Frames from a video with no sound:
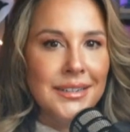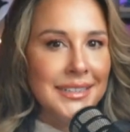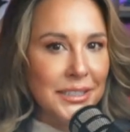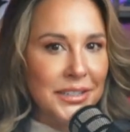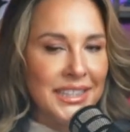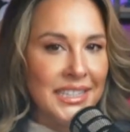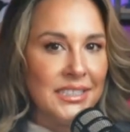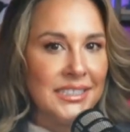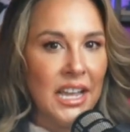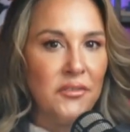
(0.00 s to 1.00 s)
You think
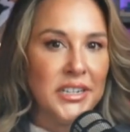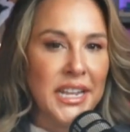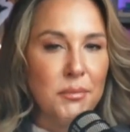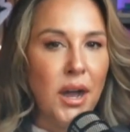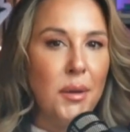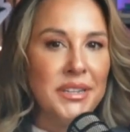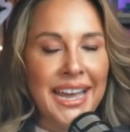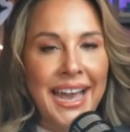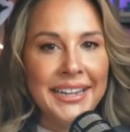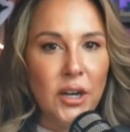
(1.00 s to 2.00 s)
the everyday mom and
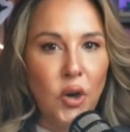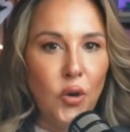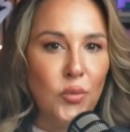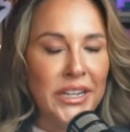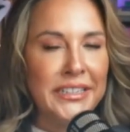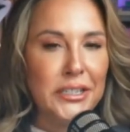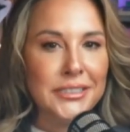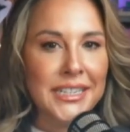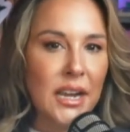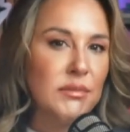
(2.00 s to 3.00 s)
dad at home reading the New
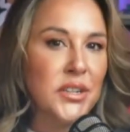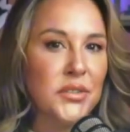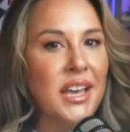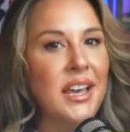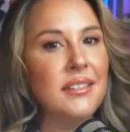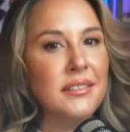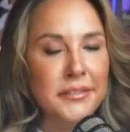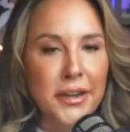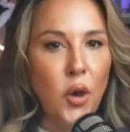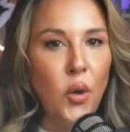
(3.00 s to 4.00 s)
York Times know that?
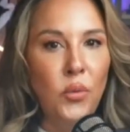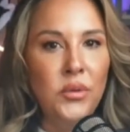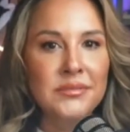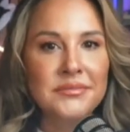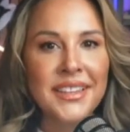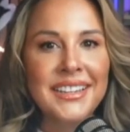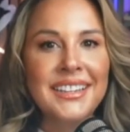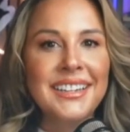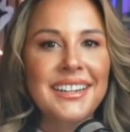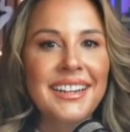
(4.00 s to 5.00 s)
No.
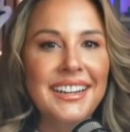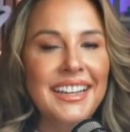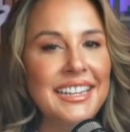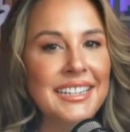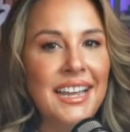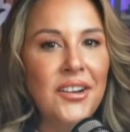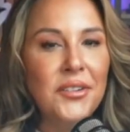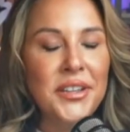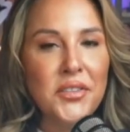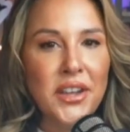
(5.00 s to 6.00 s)
And
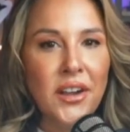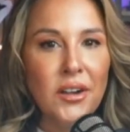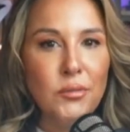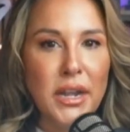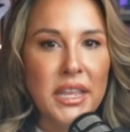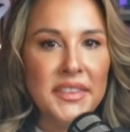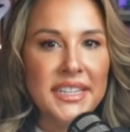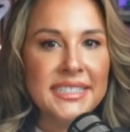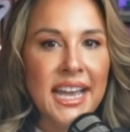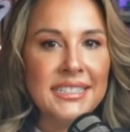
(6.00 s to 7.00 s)
now here they are running the
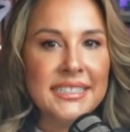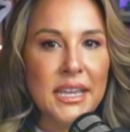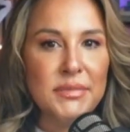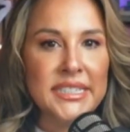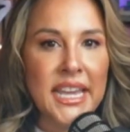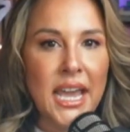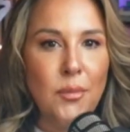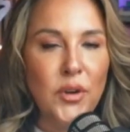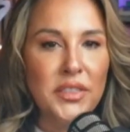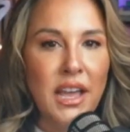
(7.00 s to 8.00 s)
exact same
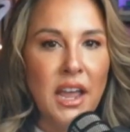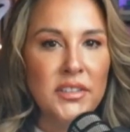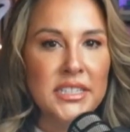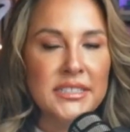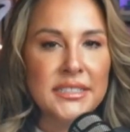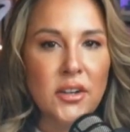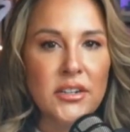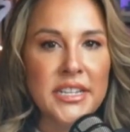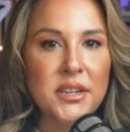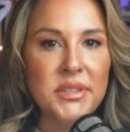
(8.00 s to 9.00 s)
scam with Lively's
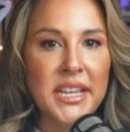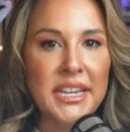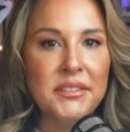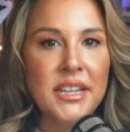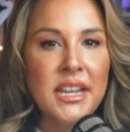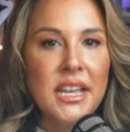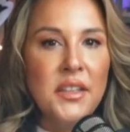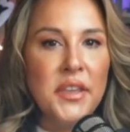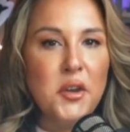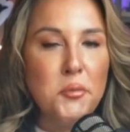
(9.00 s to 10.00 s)
CRD complaint.
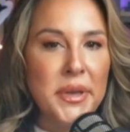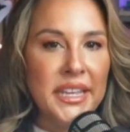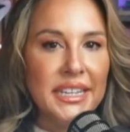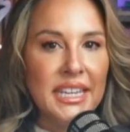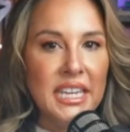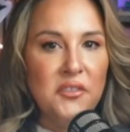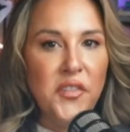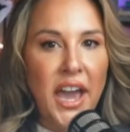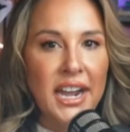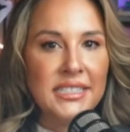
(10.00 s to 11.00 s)
They omit key
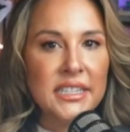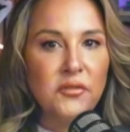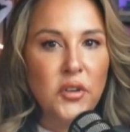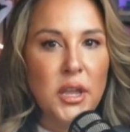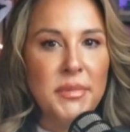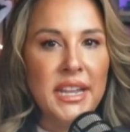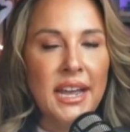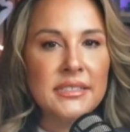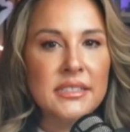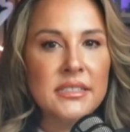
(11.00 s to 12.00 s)
facts and frame it
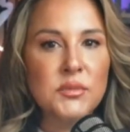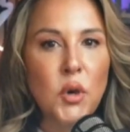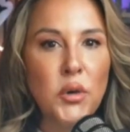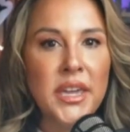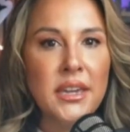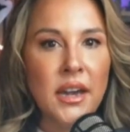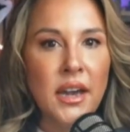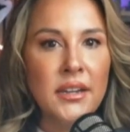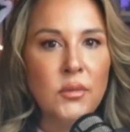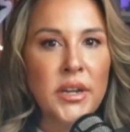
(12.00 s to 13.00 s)
as a smoking
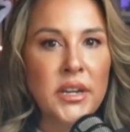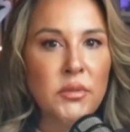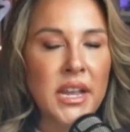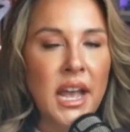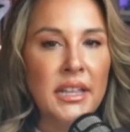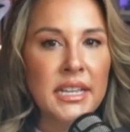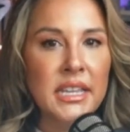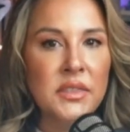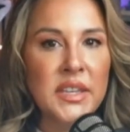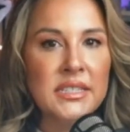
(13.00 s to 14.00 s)
gun when in
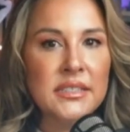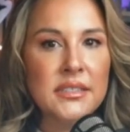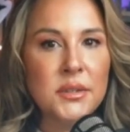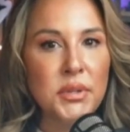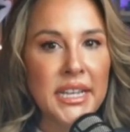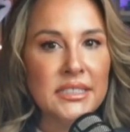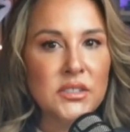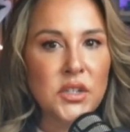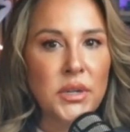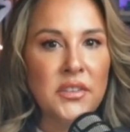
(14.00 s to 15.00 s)
reality, these complaints
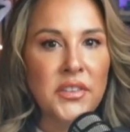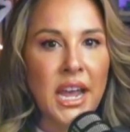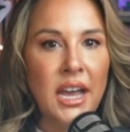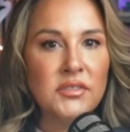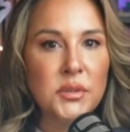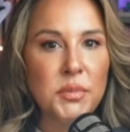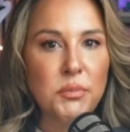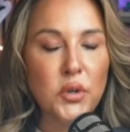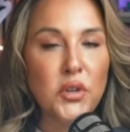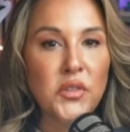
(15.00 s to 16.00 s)
don't even have to be
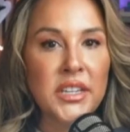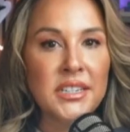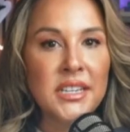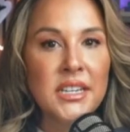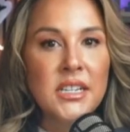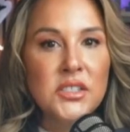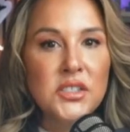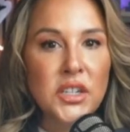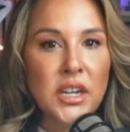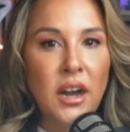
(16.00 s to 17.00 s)
proven
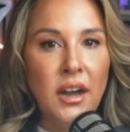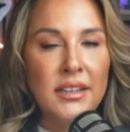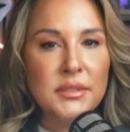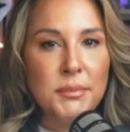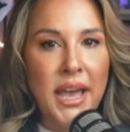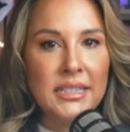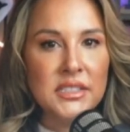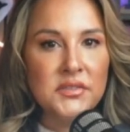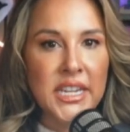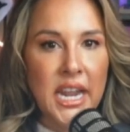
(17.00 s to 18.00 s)
to cause
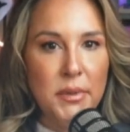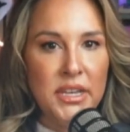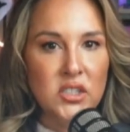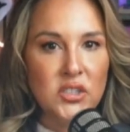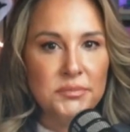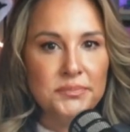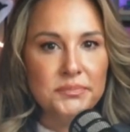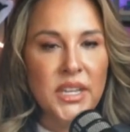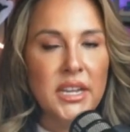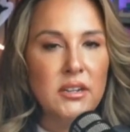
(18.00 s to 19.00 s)
massive damage.
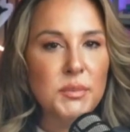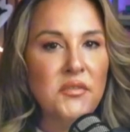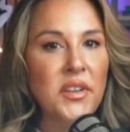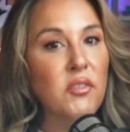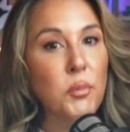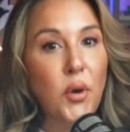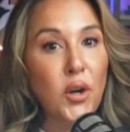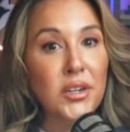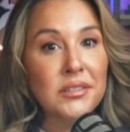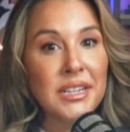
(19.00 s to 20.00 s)
But here's my favorite part.